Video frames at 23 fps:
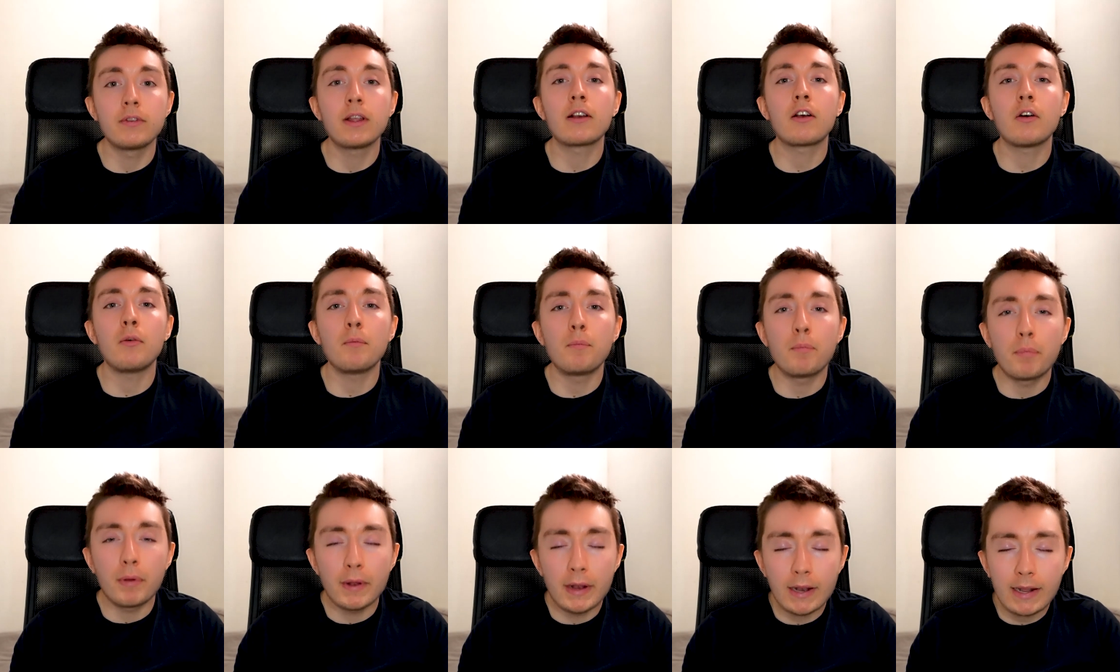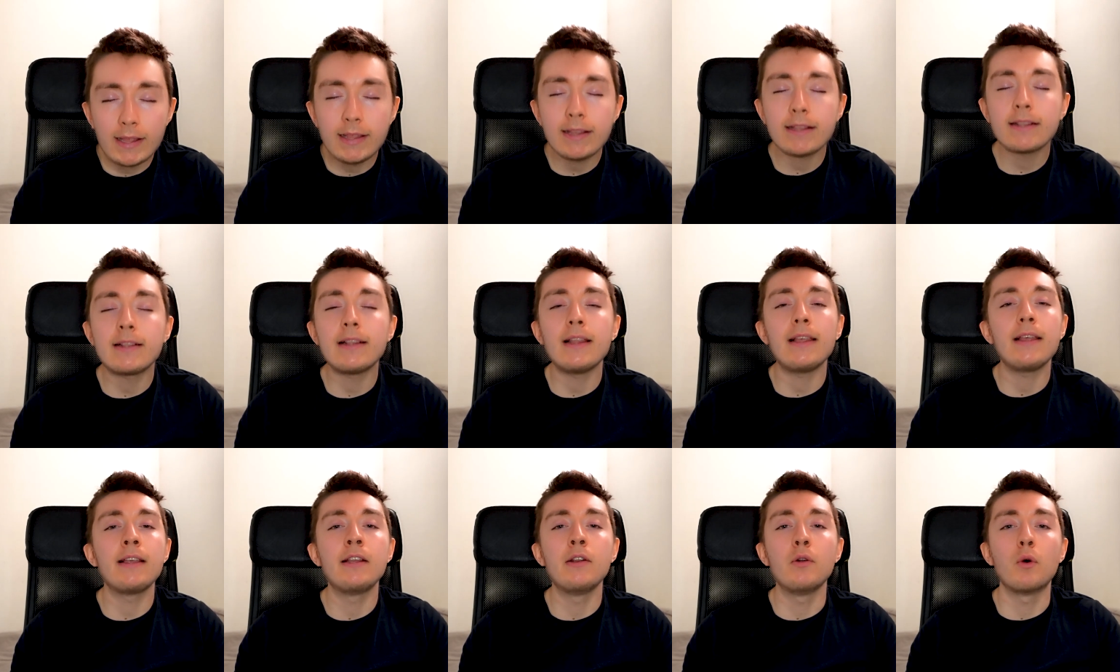then
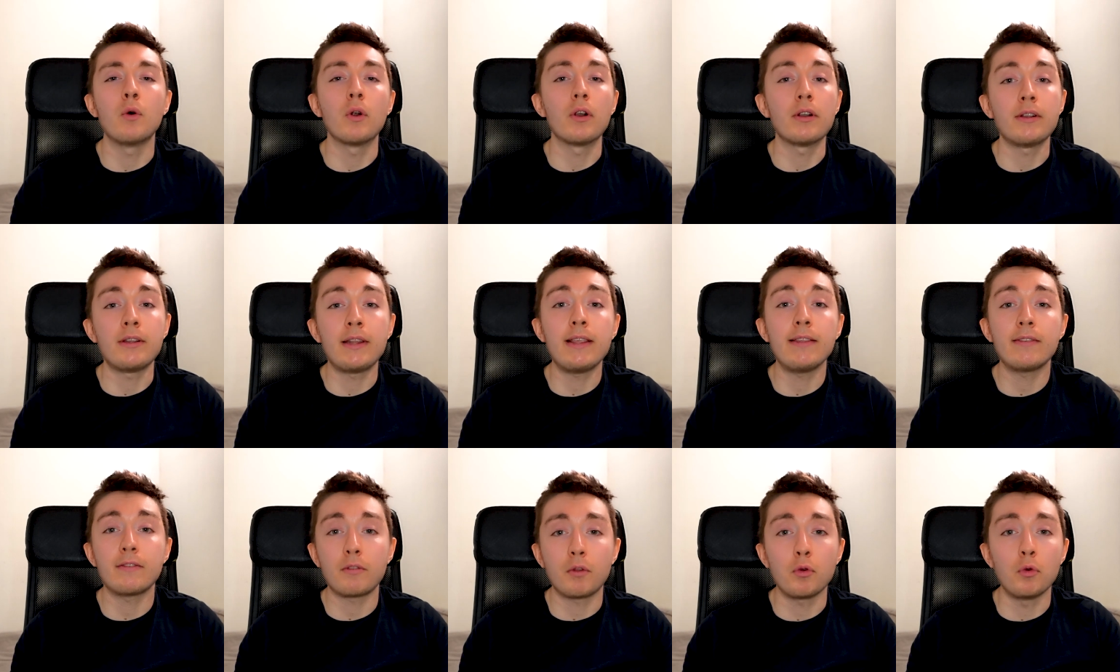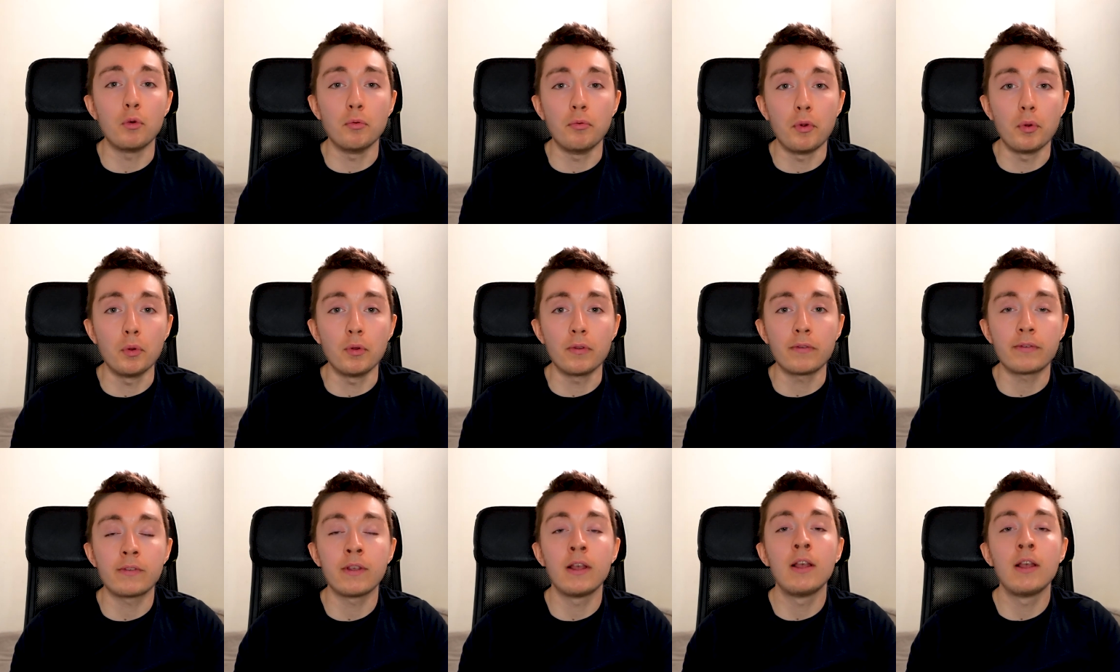completely ignore these two rules: